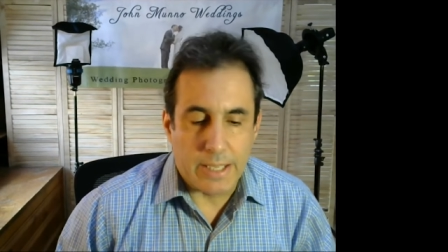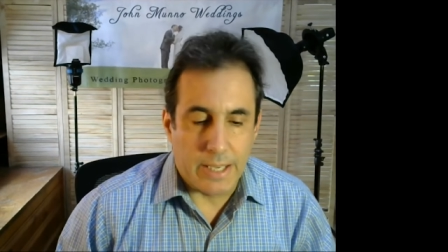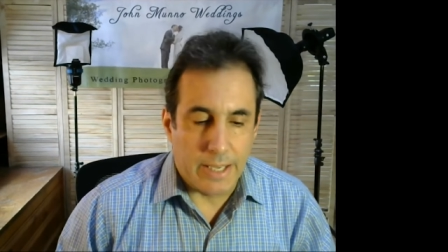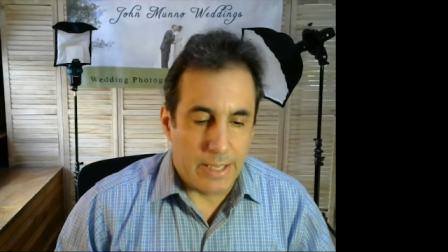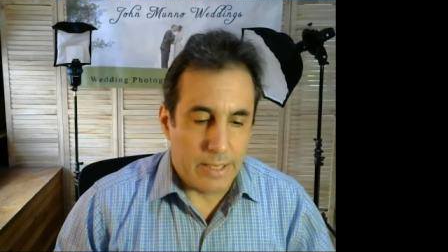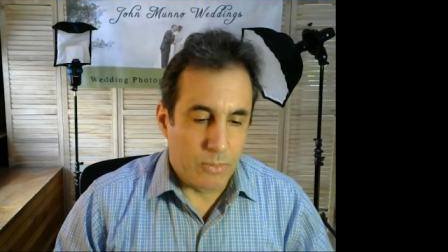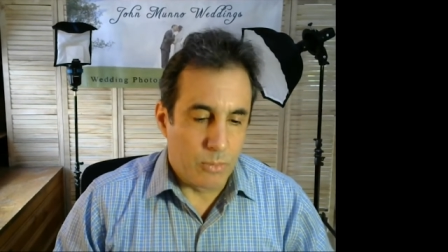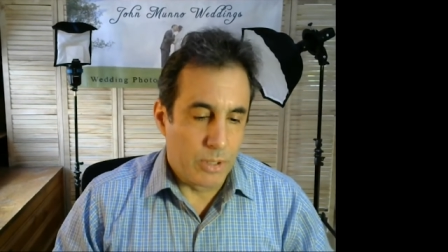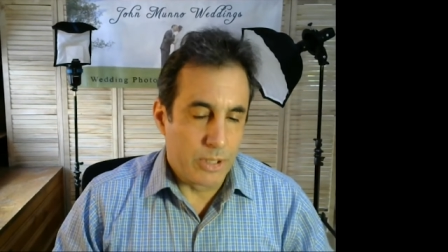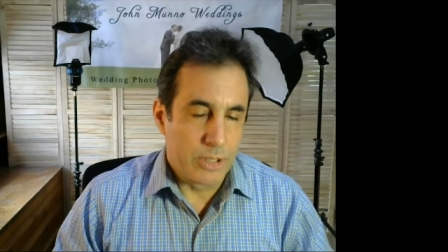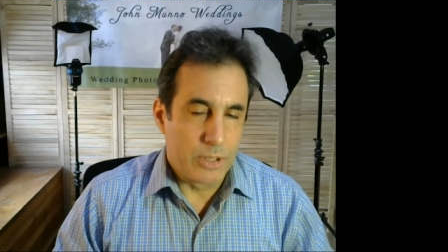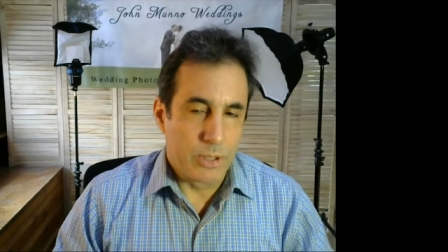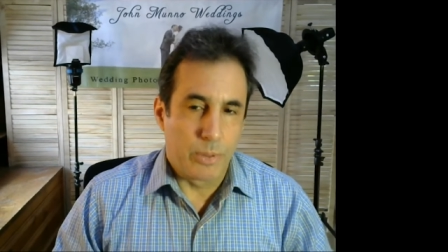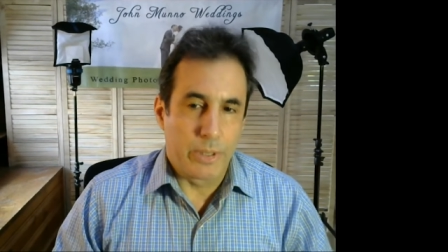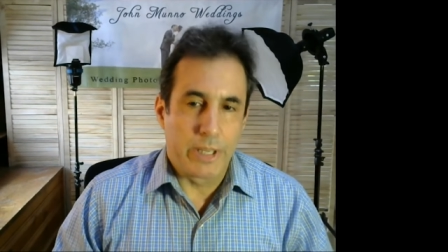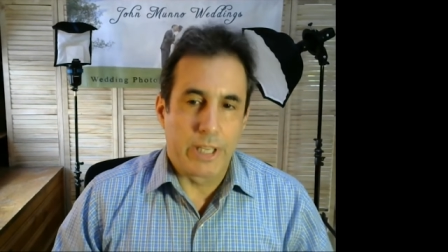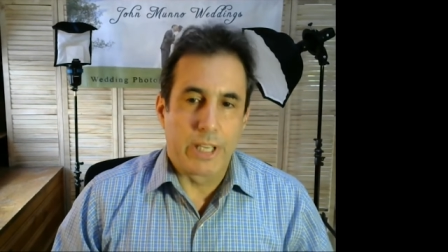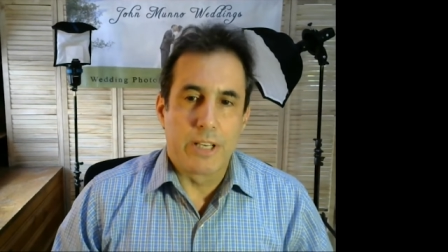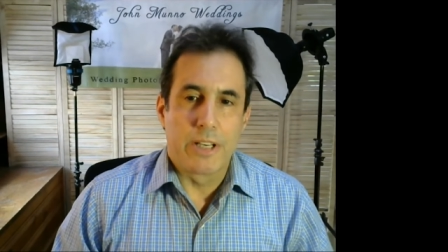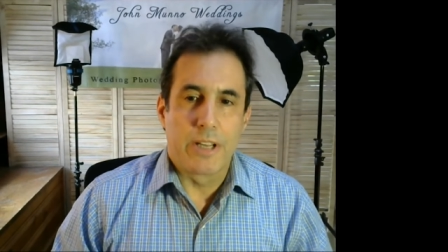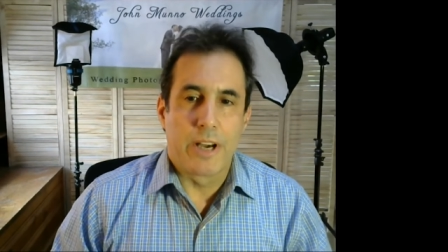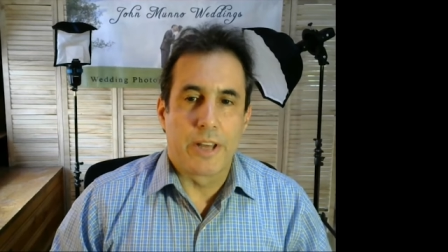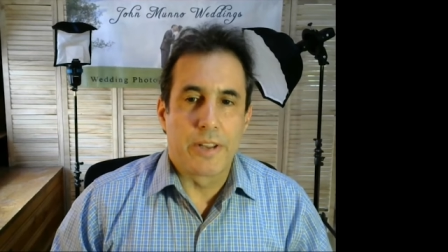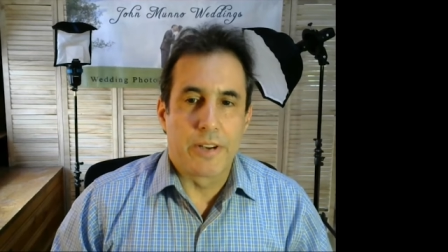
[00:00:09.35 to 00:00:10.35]
and we're doing
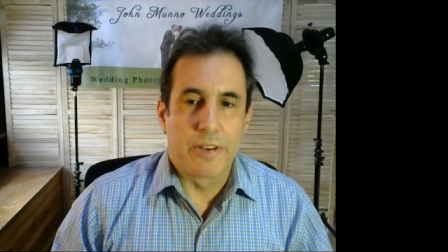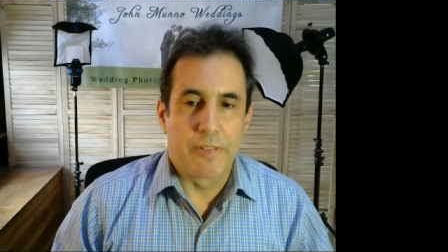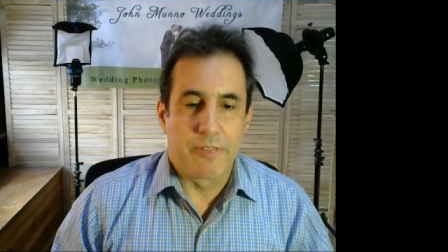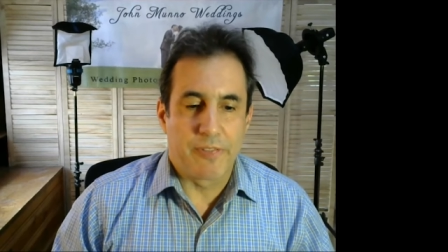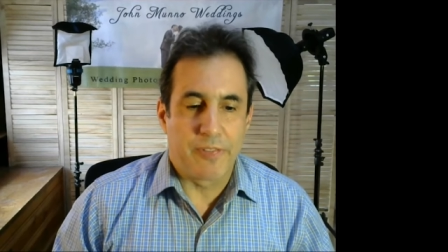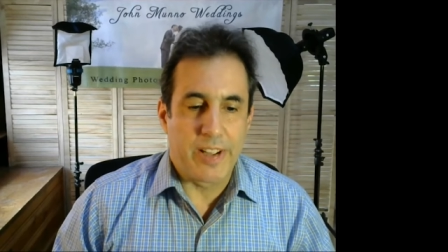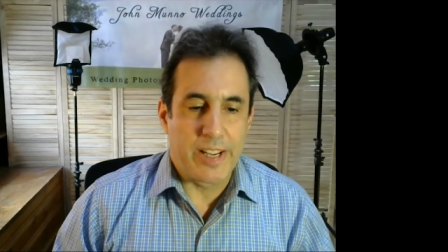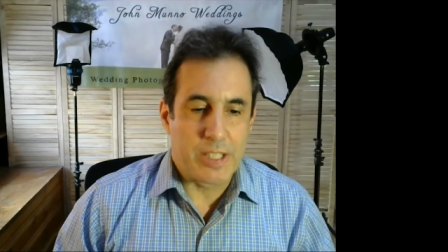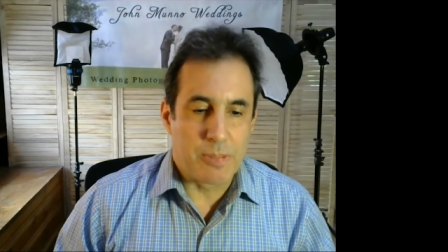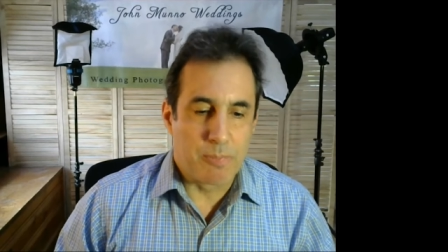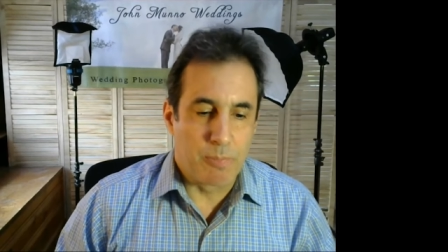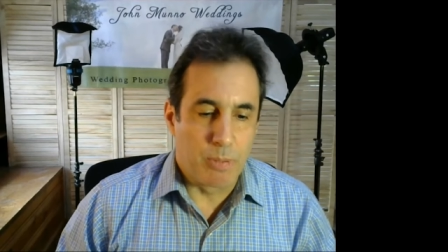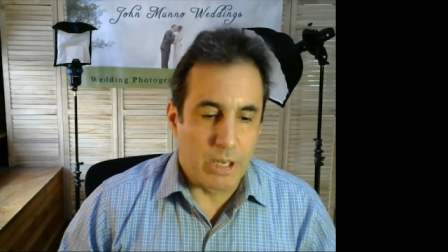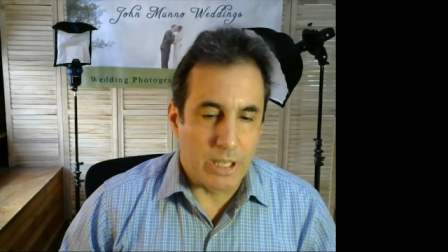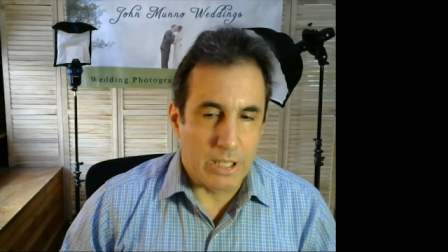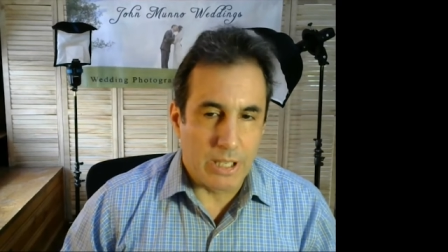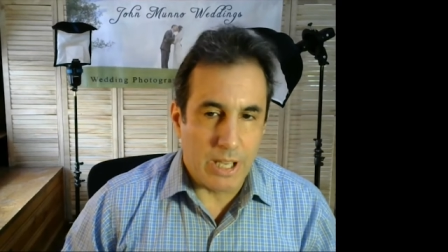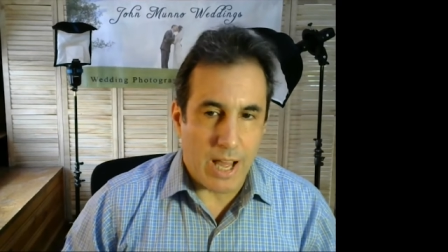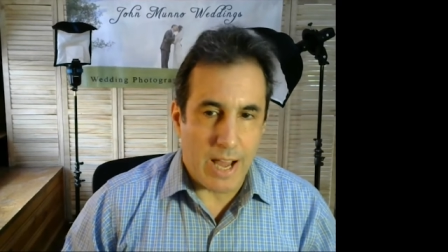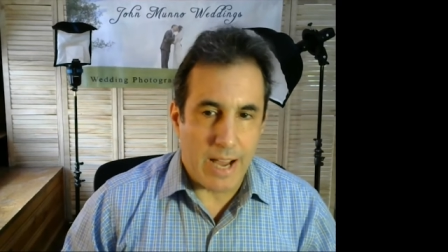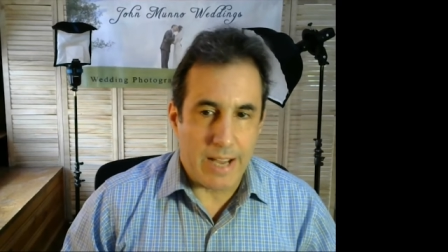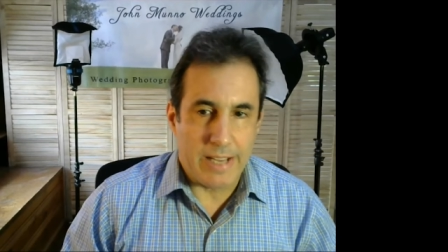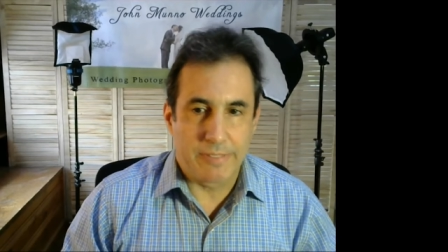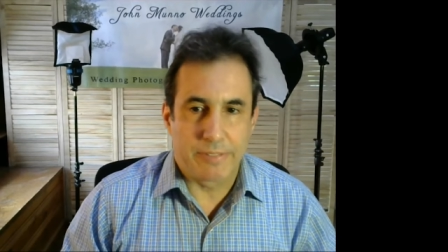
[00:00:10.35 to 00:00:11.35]
another Facebook
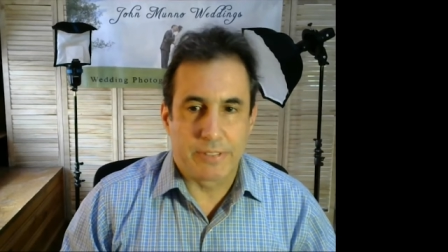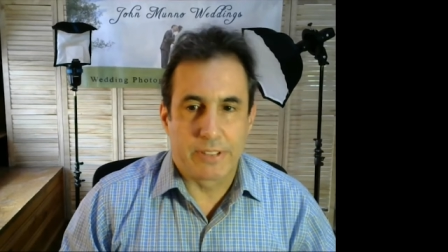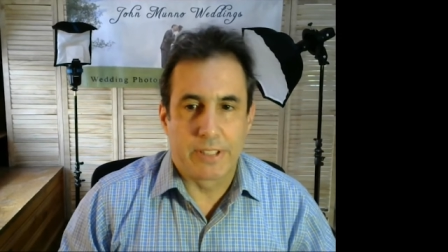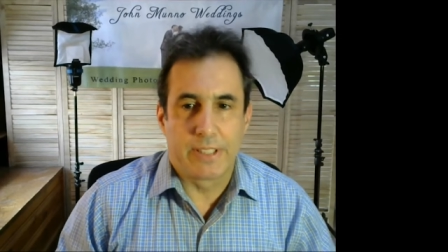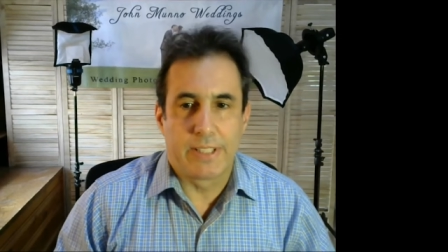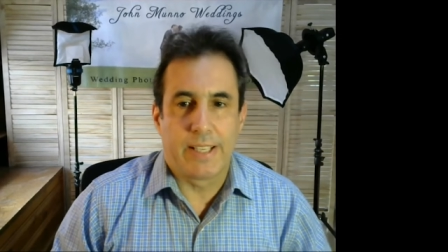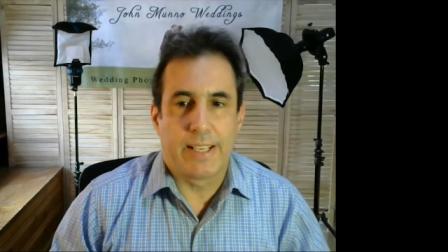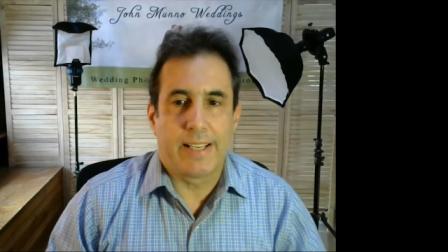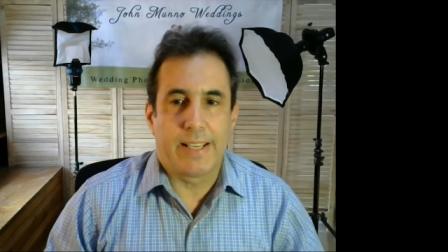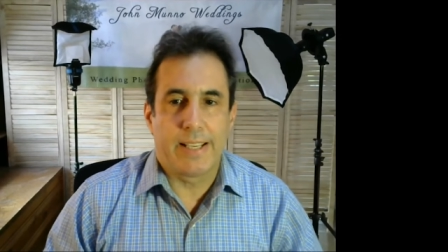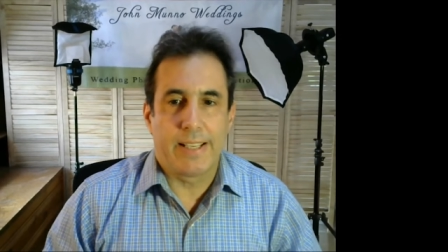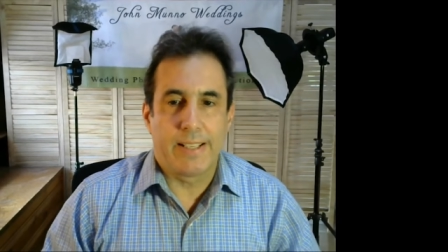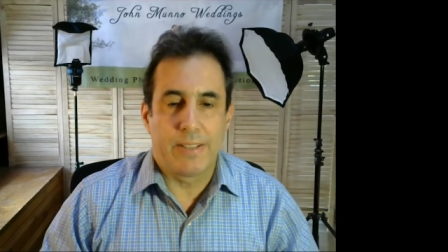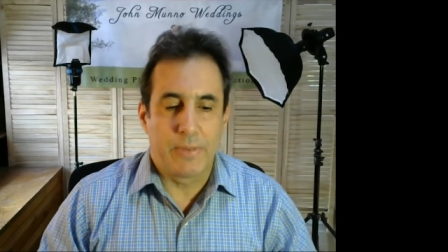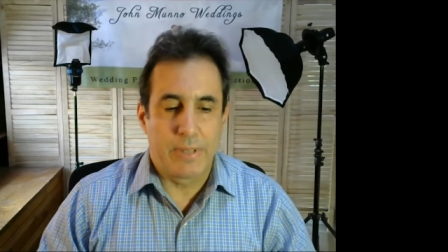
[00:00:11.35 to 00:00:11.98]
Live today.